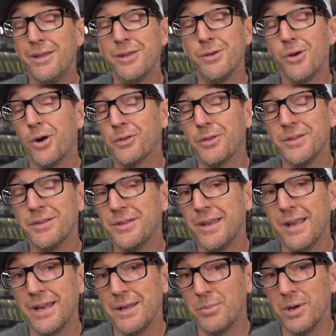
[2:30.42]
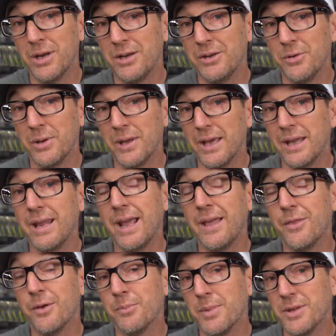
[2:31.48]
you hardly see anybody doing it,
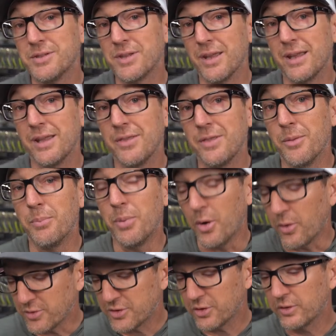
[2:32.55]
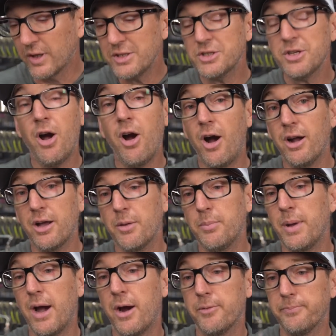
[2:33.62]
and they're missing the boat. So let's talk
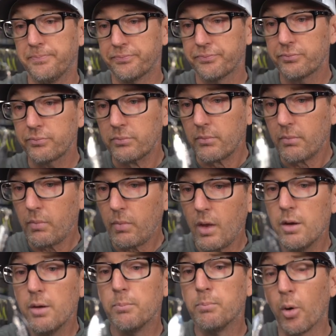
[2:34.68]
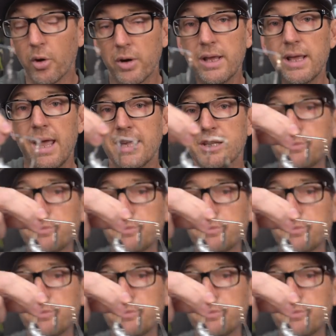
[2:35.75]
about burning a